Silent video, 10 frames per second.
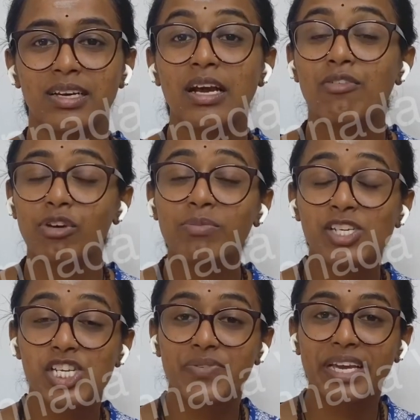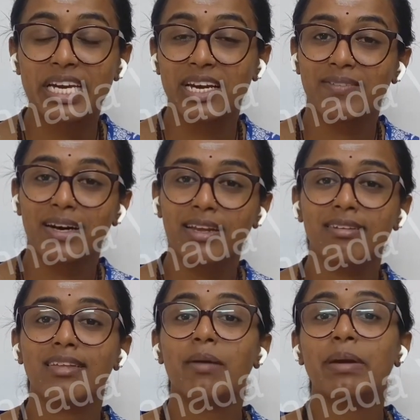From Yashaswi Kannada Vaani,
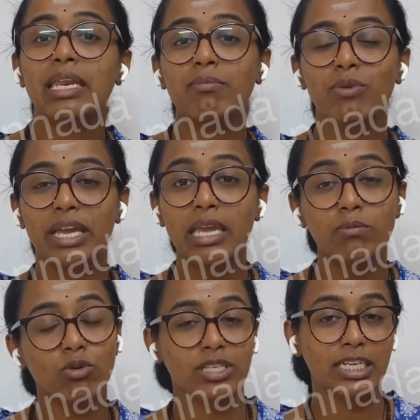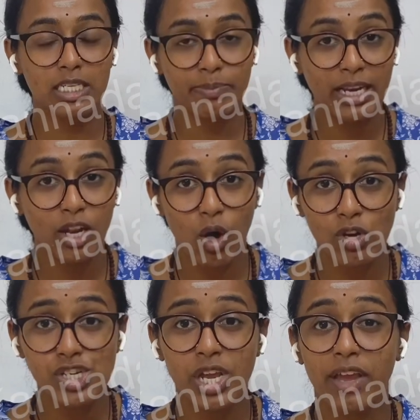there are many e-books that is being
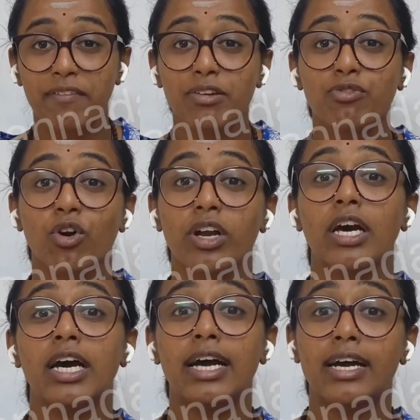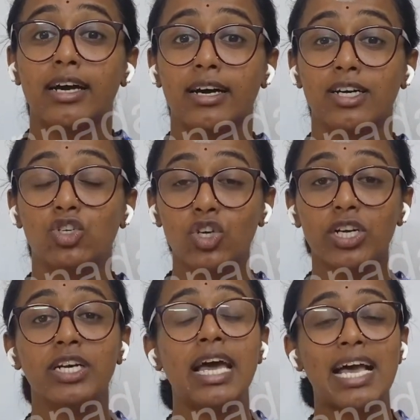launched, even for
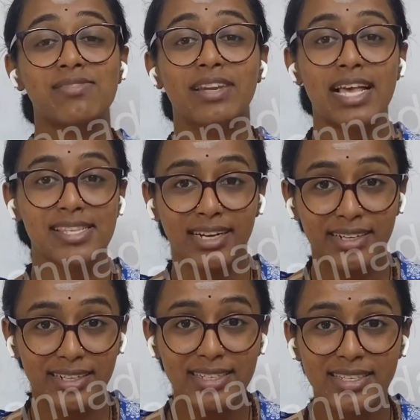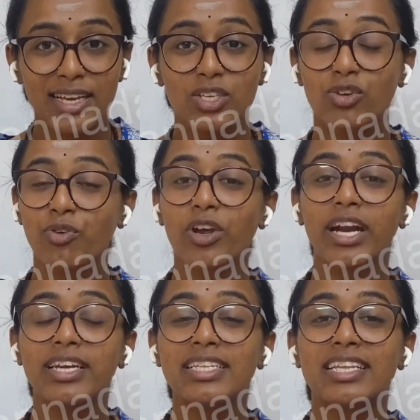children as well as adults. So for
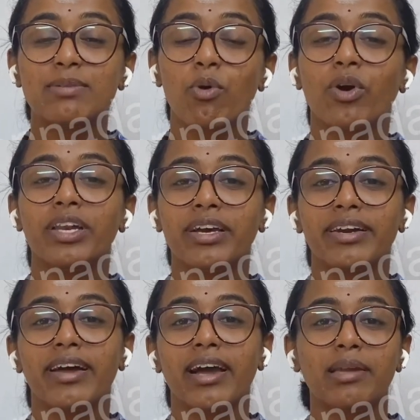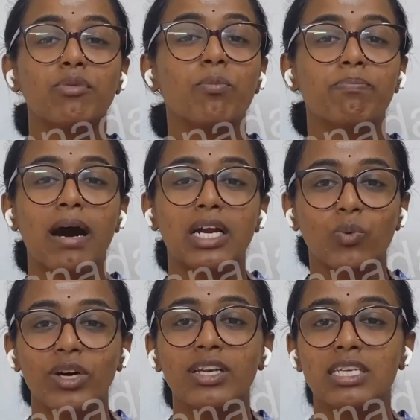adults, the Spoken Kannada ebook part
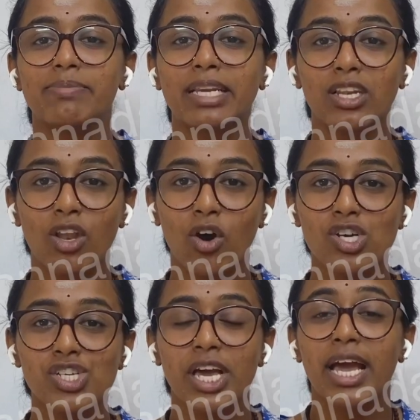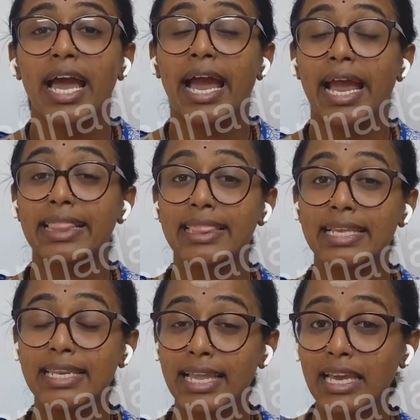1 is being launched, and the
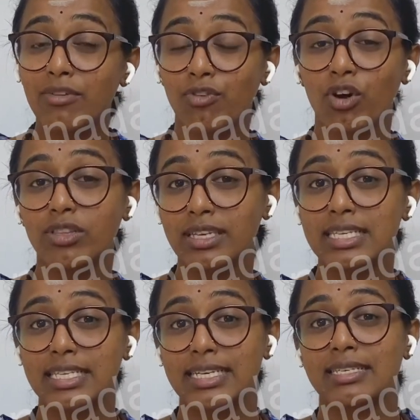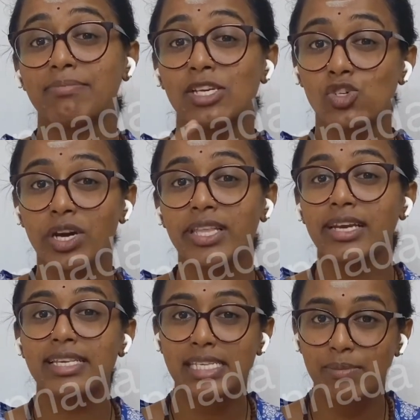link for this is mentioned in the
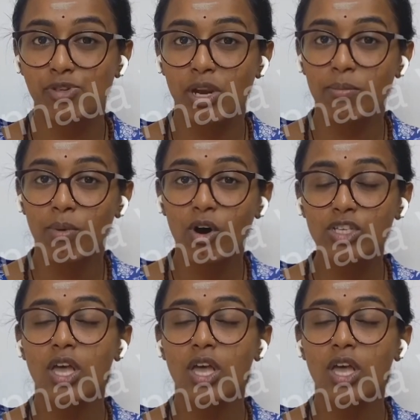description box.